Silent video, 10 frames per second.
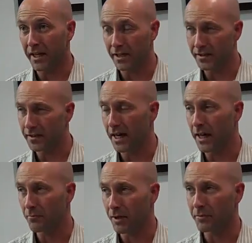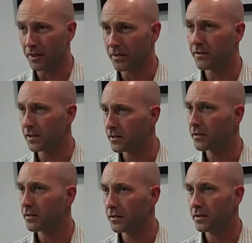And I
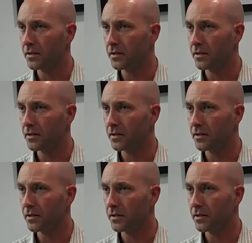think,